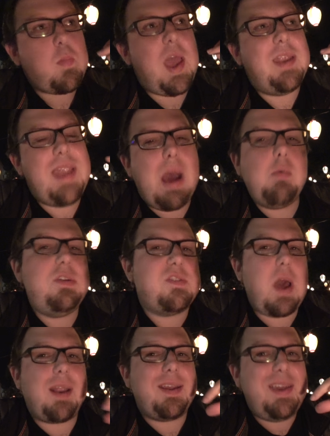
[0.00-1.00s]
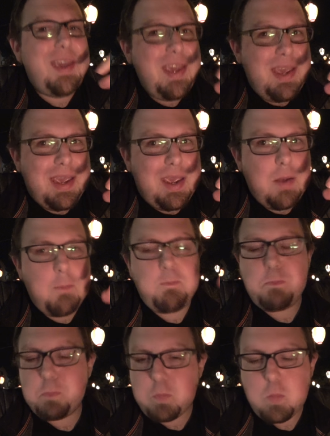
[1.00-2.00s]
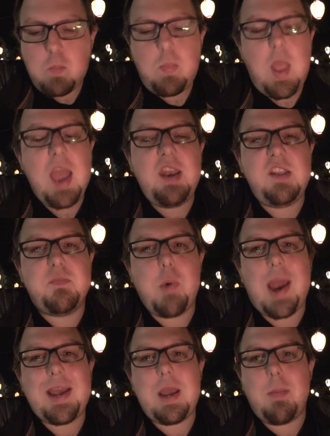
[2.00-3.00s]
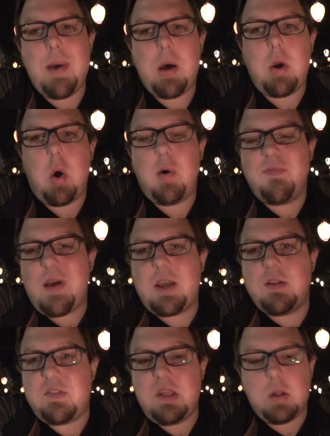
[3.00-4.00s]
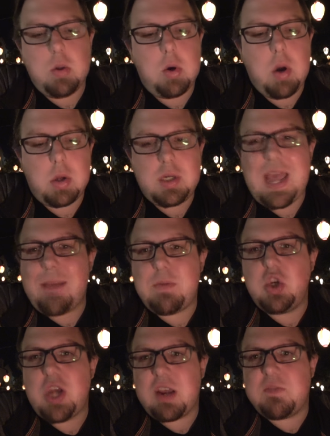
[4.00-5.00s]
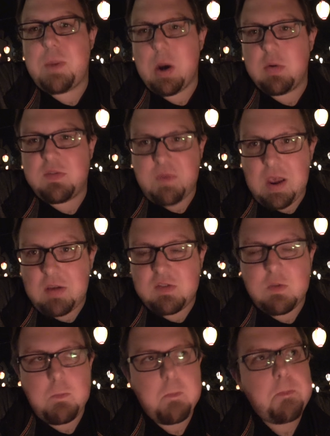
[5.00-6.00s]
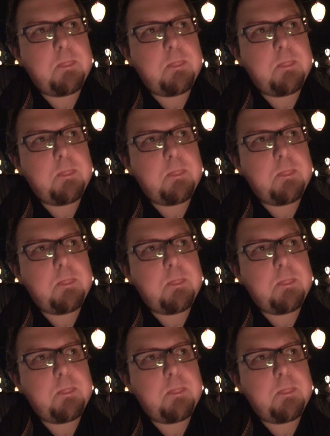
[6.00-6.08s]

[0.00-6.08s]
And now he's got a key. And he's bragging about, if I could see the look on Captain Jack Sparrow's face.